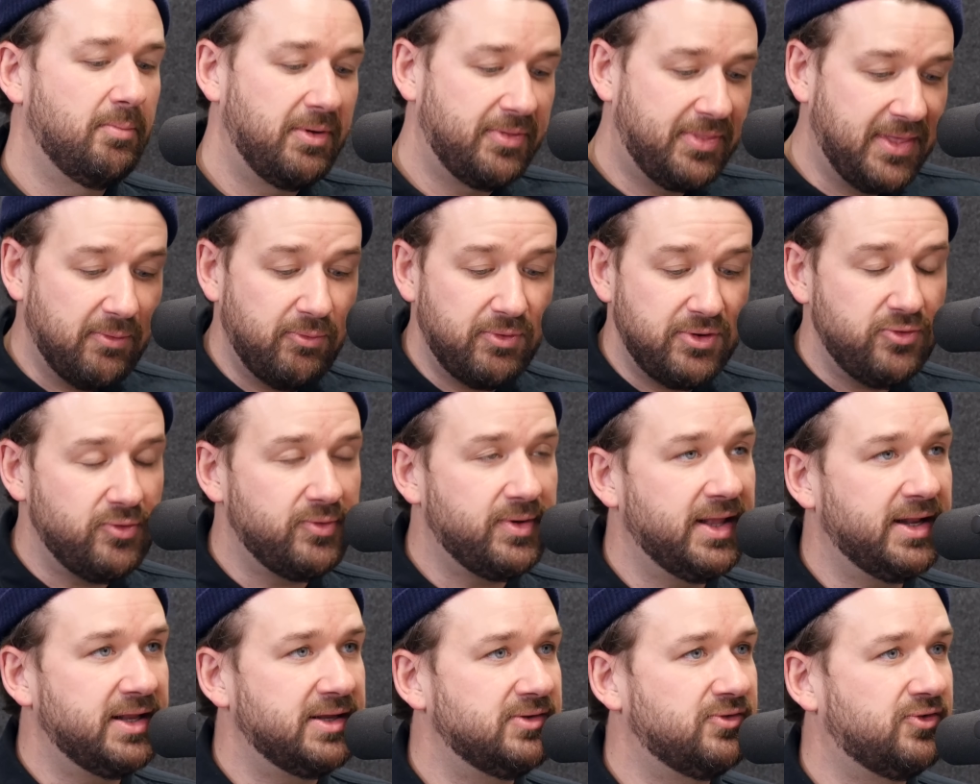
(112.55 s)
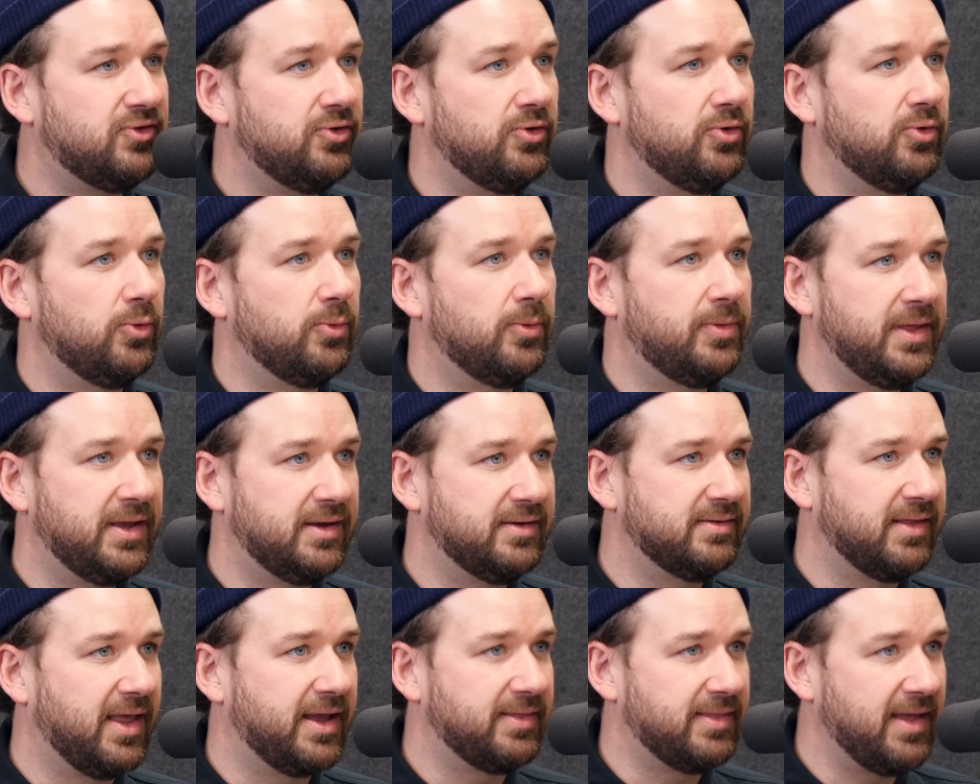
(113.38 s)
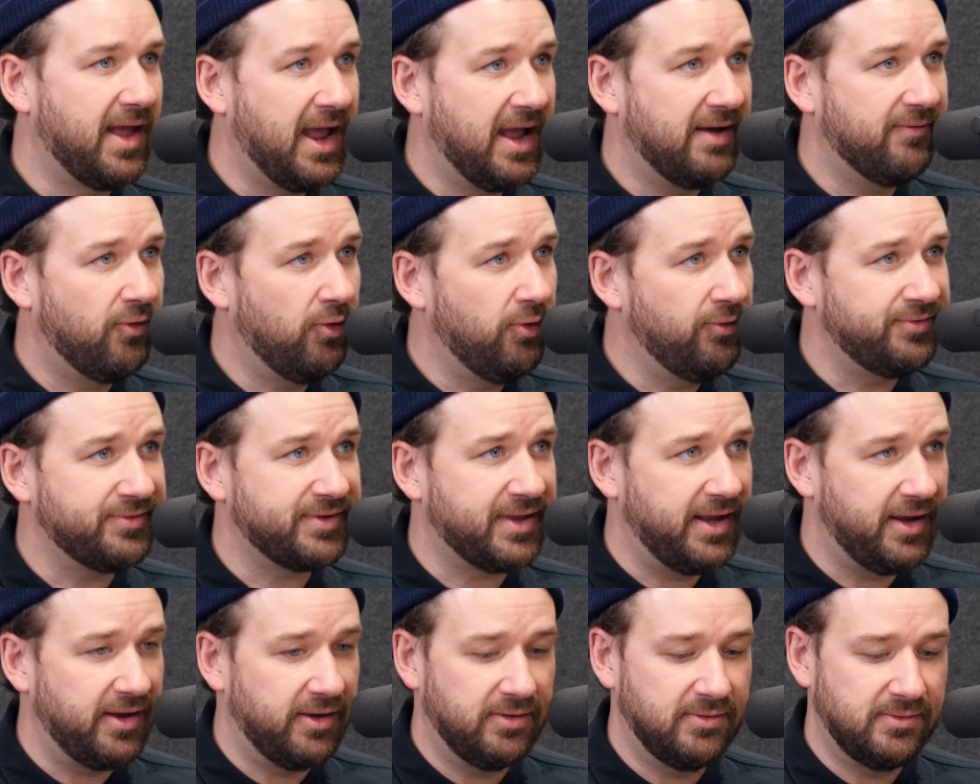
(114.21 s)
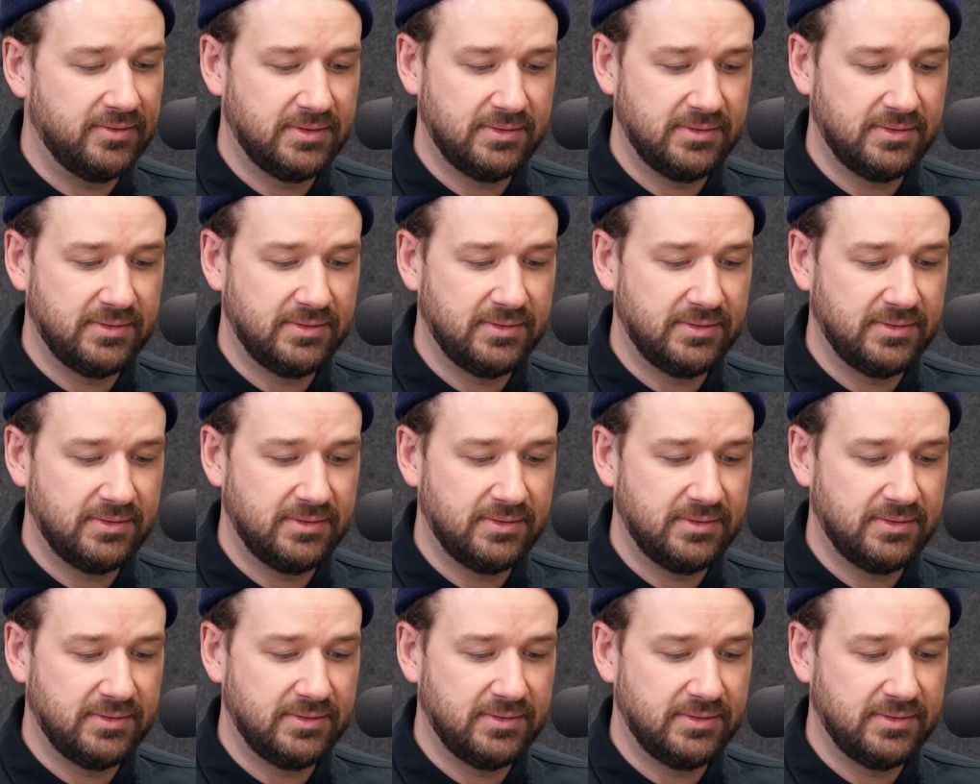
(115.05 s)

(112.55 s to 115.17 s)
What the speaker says: But then when you get into things like the half whole scale,